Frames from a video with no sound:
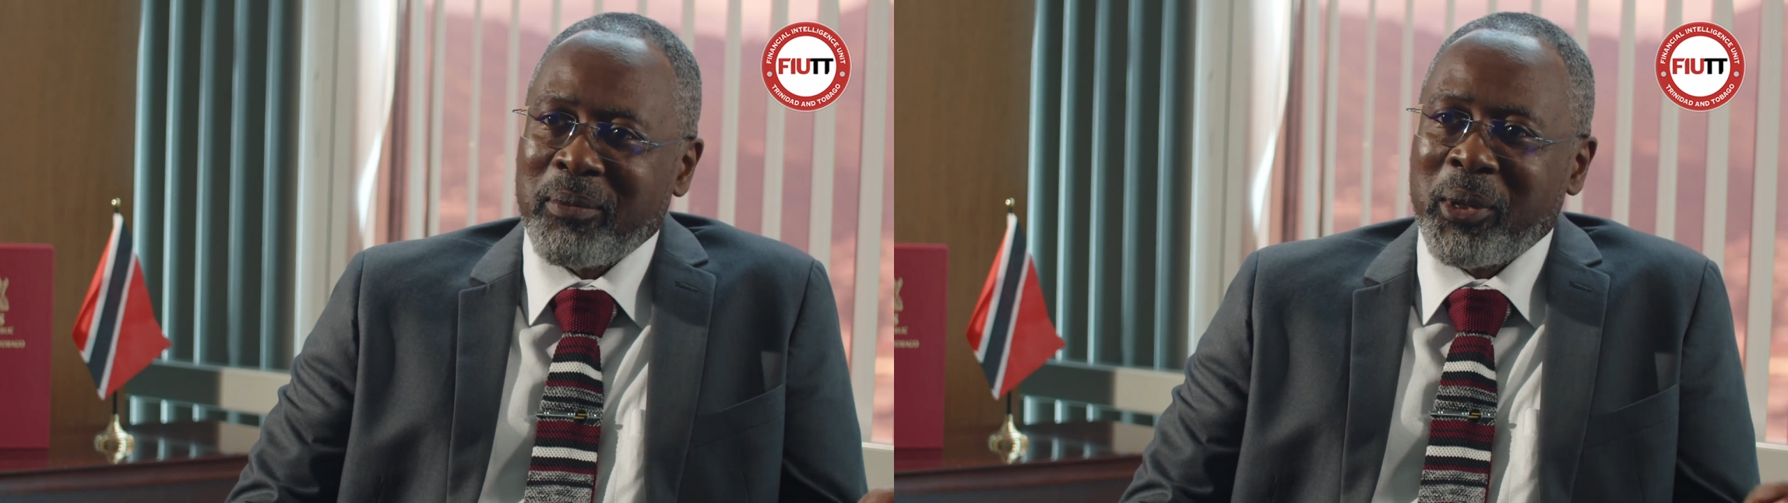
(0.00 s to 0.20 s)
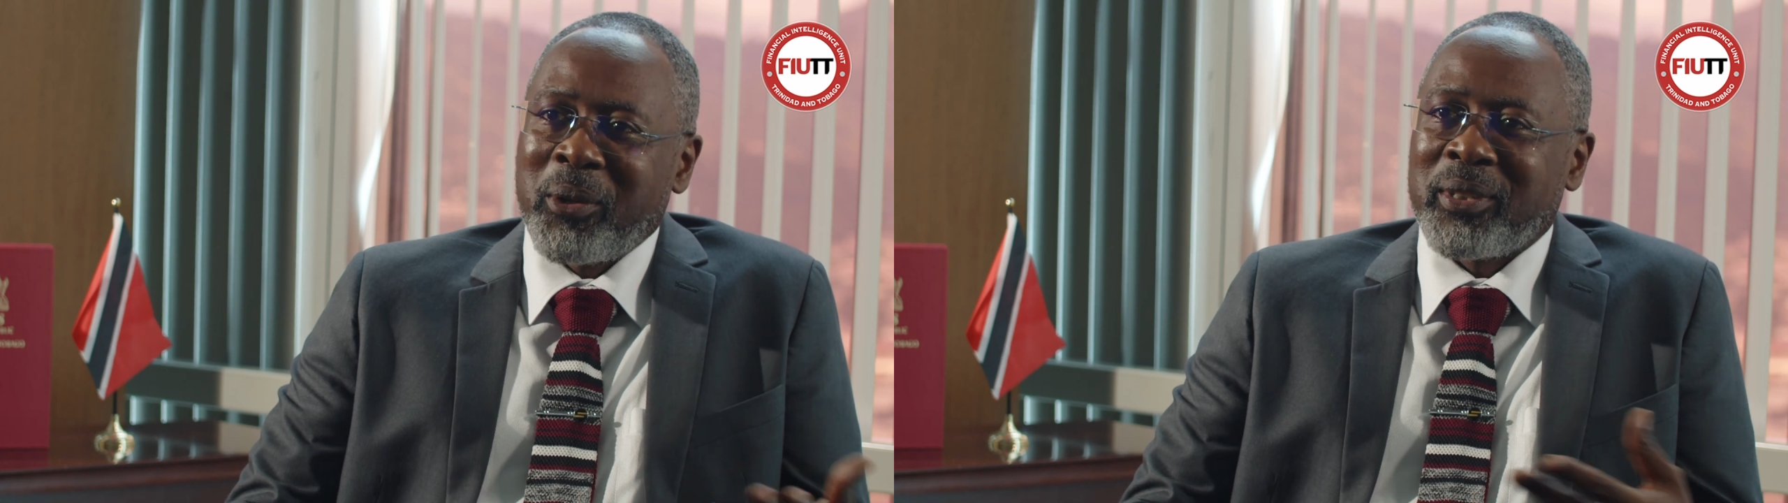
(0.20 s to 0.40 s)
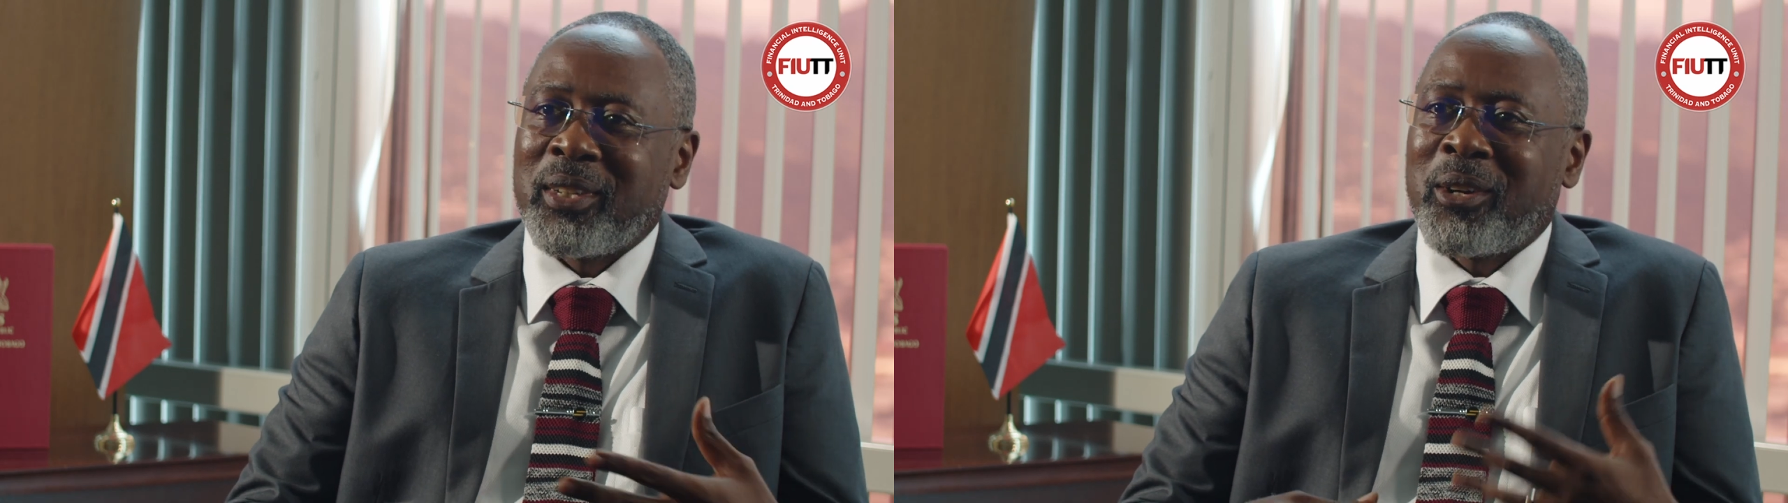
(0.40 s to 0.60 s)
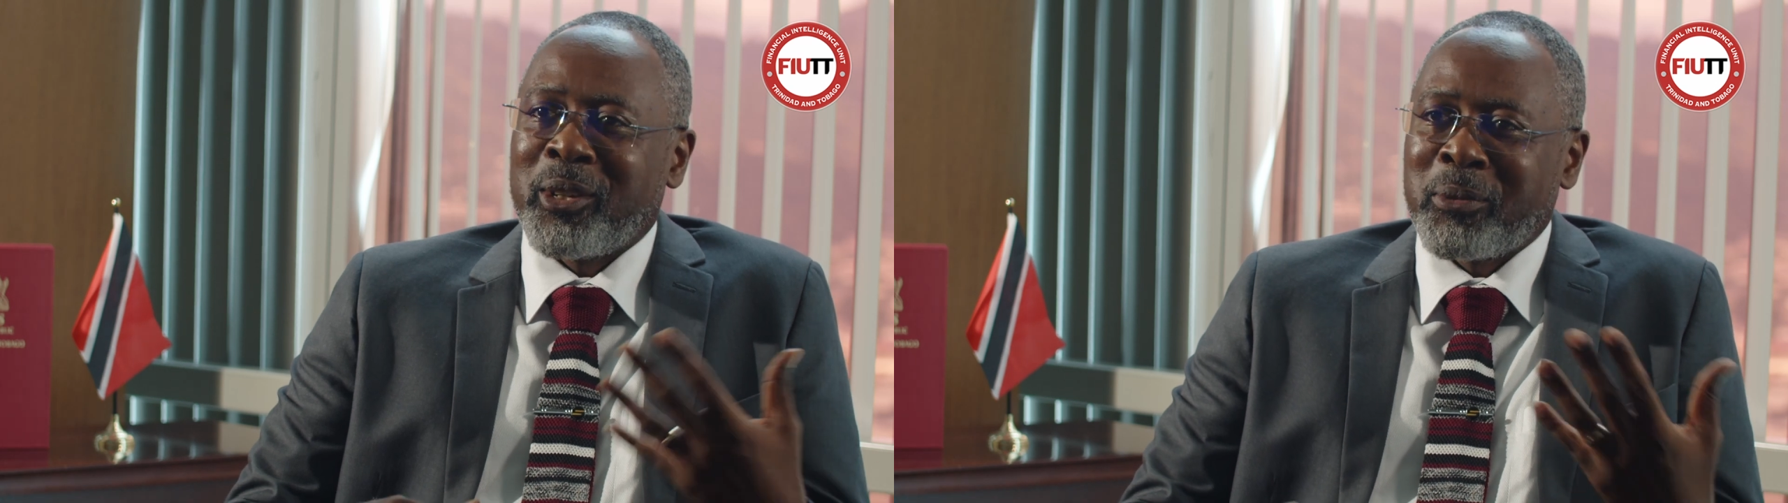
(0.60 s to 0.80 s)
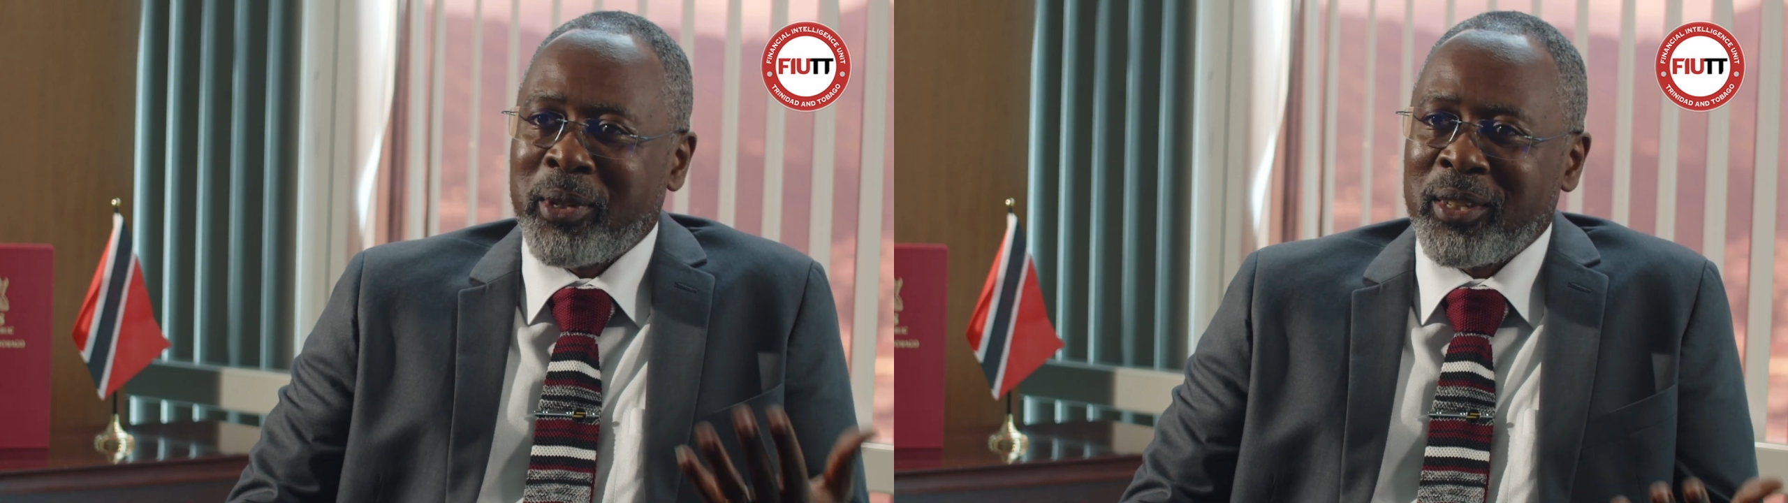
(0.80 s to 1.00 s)
because the
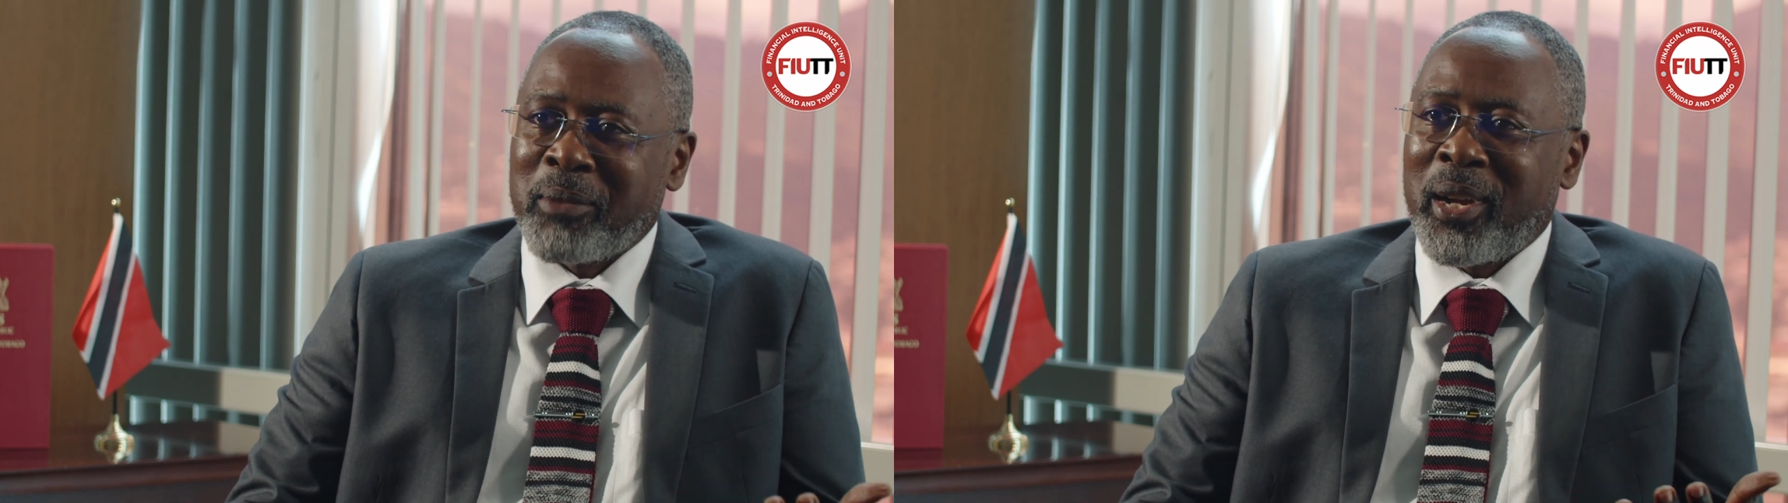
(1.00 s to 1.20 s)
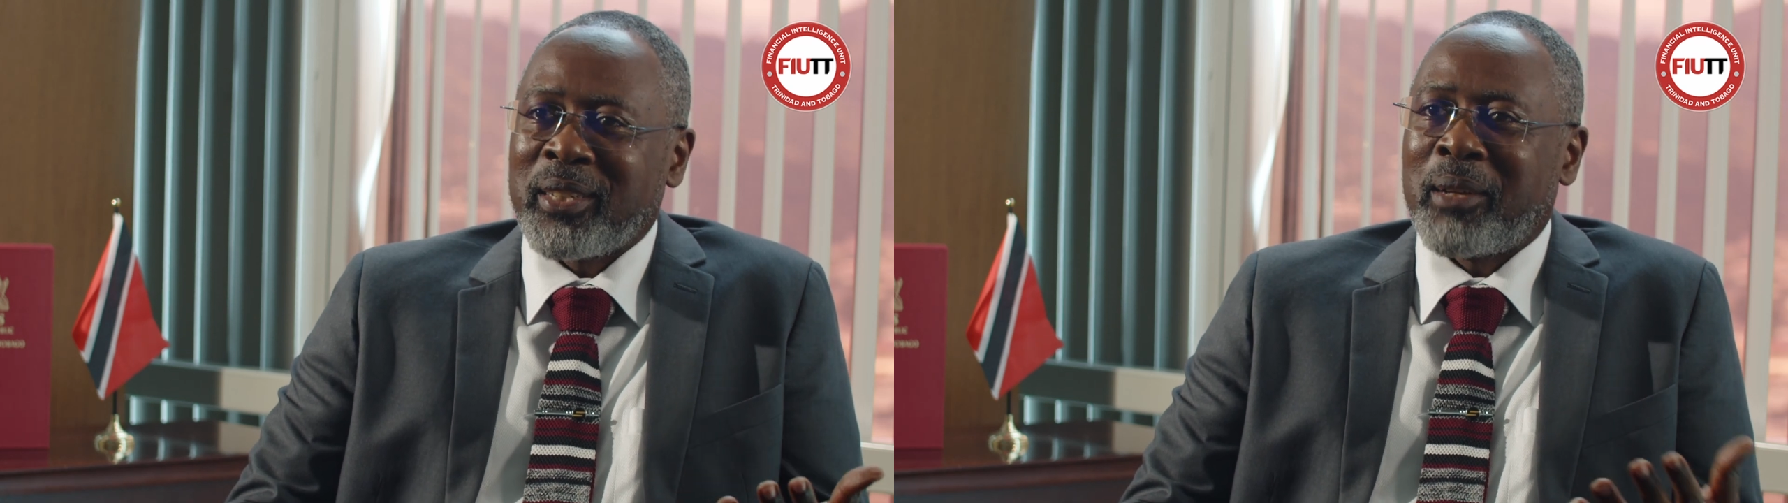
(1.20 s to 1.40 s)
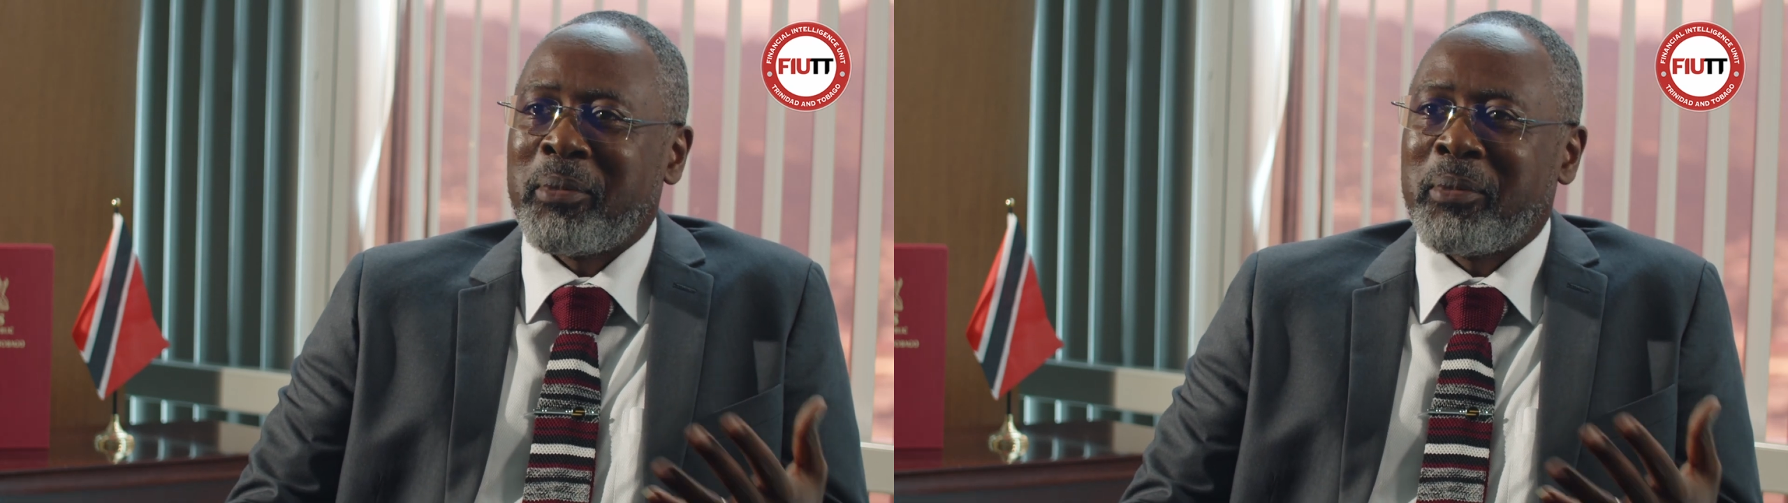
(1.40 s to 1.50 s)
correspondent banks